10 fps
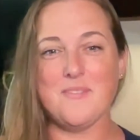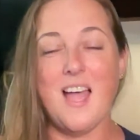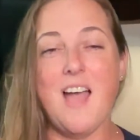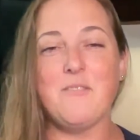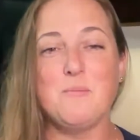
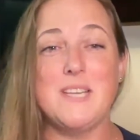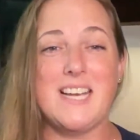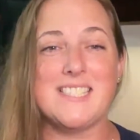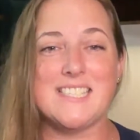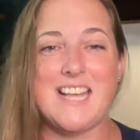Hi from
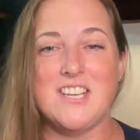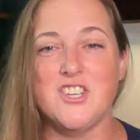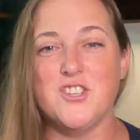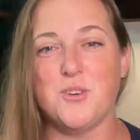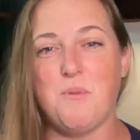Texas. Hi,
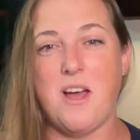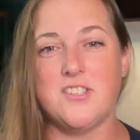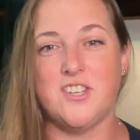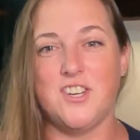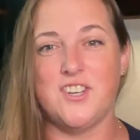Ginger
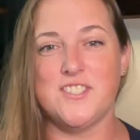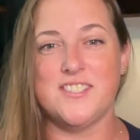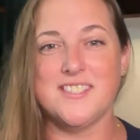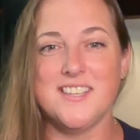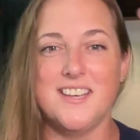
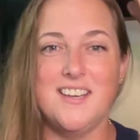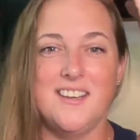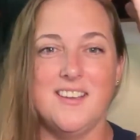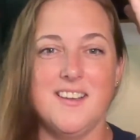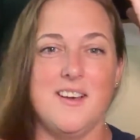Rogers.
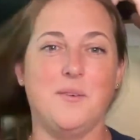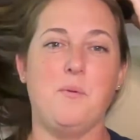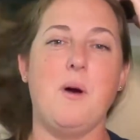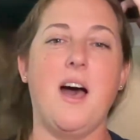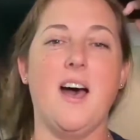
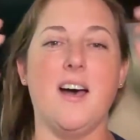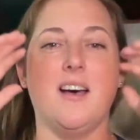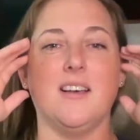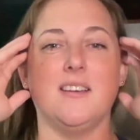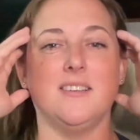
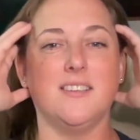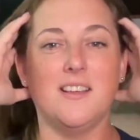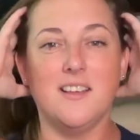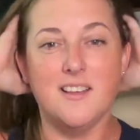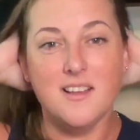Wow.
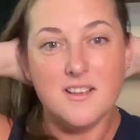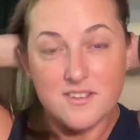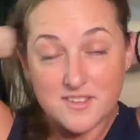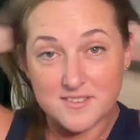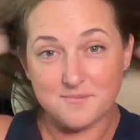
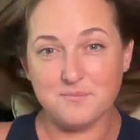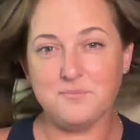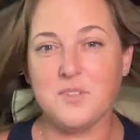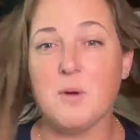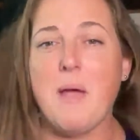
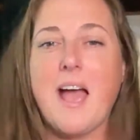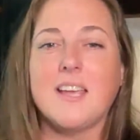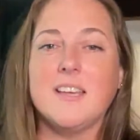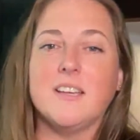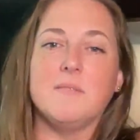You're
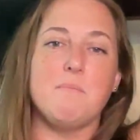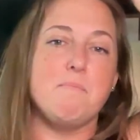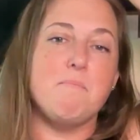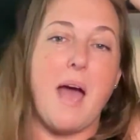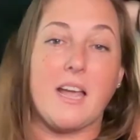packing
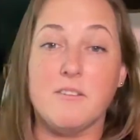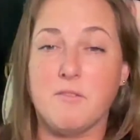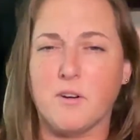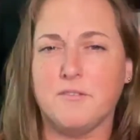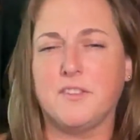
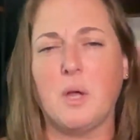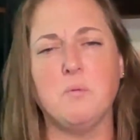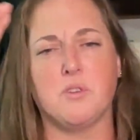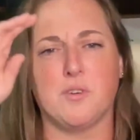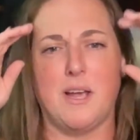for a
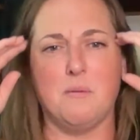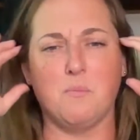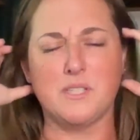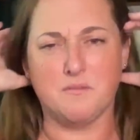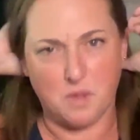float trip.
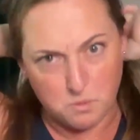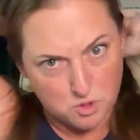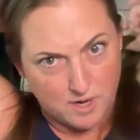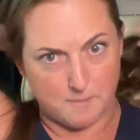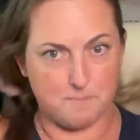What's a float
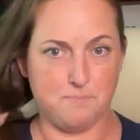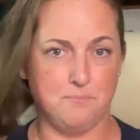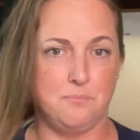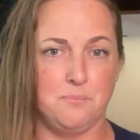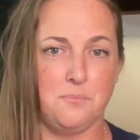trip?
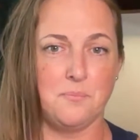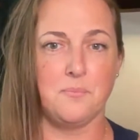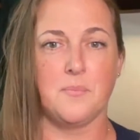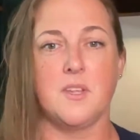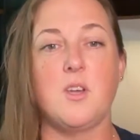
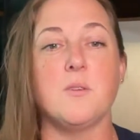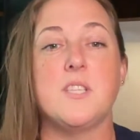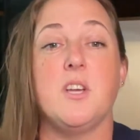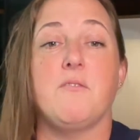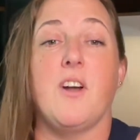
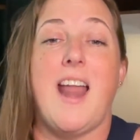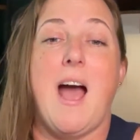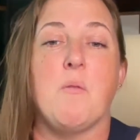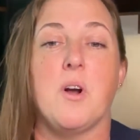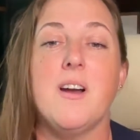Ghosting you for an
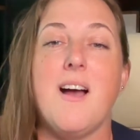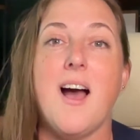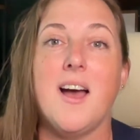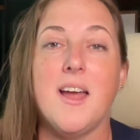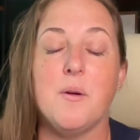hour.
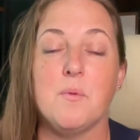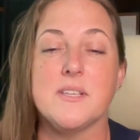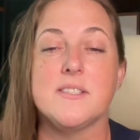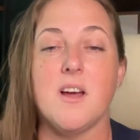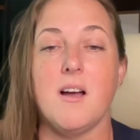I
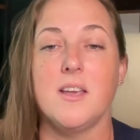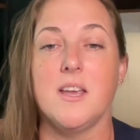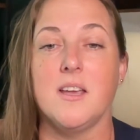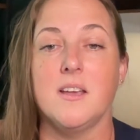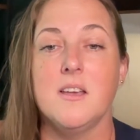was
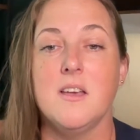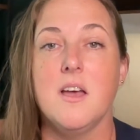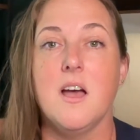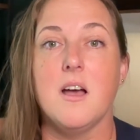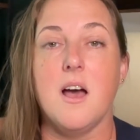talking.
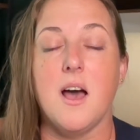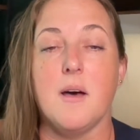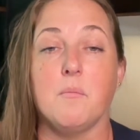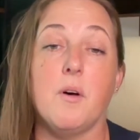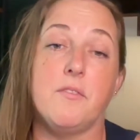
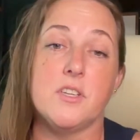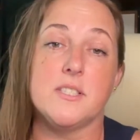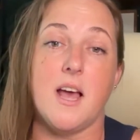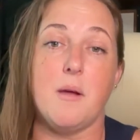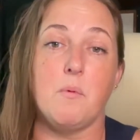Well, first
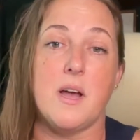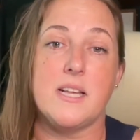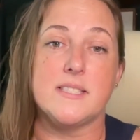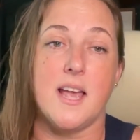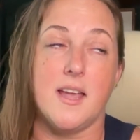I
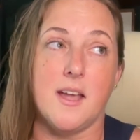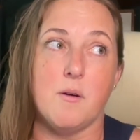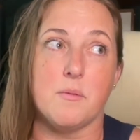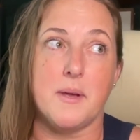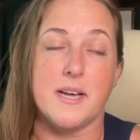was hanging
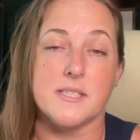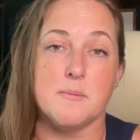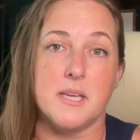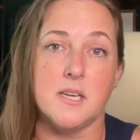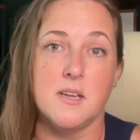out with my
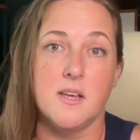husband,